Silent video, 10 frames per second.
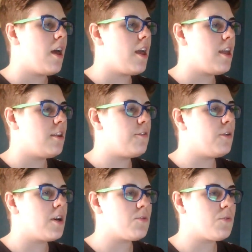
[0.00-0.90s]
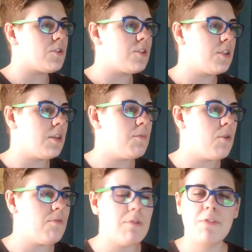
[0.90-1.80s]
And if you guys want to see
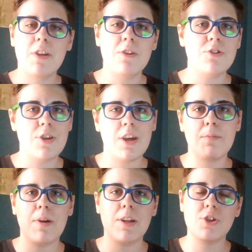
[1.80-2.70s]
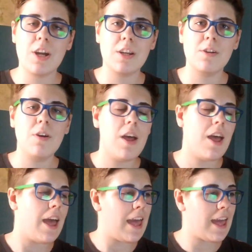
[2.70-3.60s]
more of my videos, check my channel.
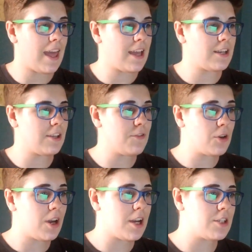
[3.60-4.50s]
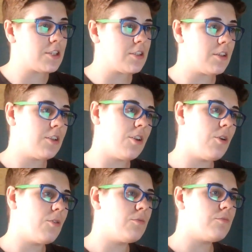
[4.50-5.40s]
And if you guys, you
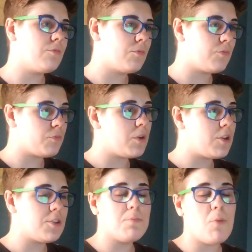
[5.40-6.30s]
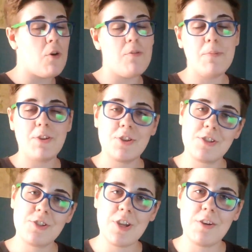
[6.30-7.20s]
know, want to see more of me just
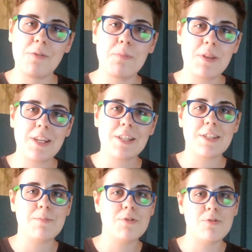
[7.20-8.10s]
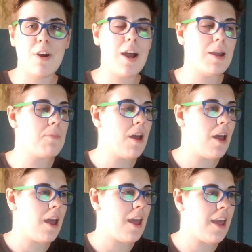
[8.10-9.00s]
in general, please subscribe
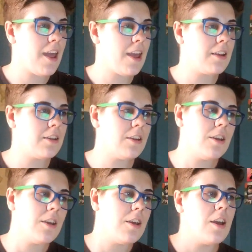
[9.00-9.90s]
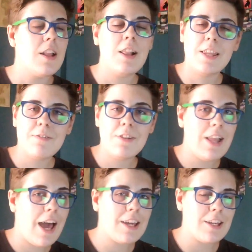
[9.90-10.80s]
and leave a
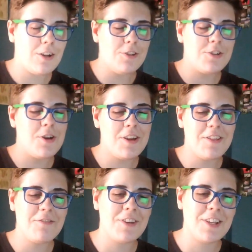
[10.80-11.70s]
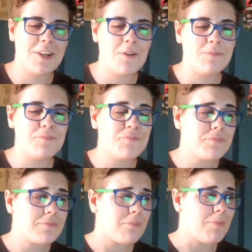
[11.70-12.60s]
like also in the video.
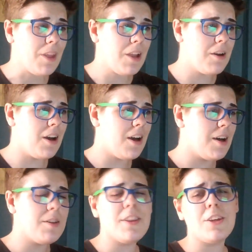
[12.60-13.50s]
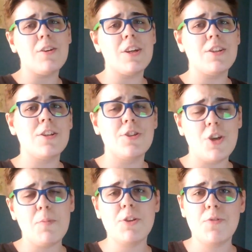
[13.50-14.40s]
Uh, thank you guys
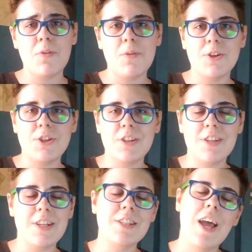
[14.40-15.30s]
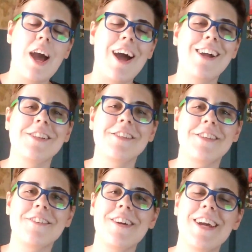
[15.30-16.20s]
so much for watching this. I'll see
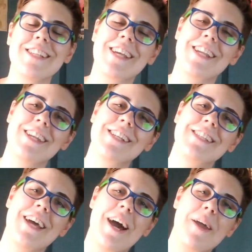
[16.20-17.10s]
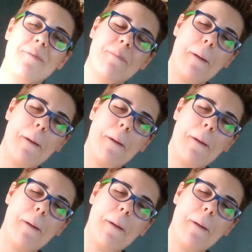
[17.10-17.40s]
you guys next time.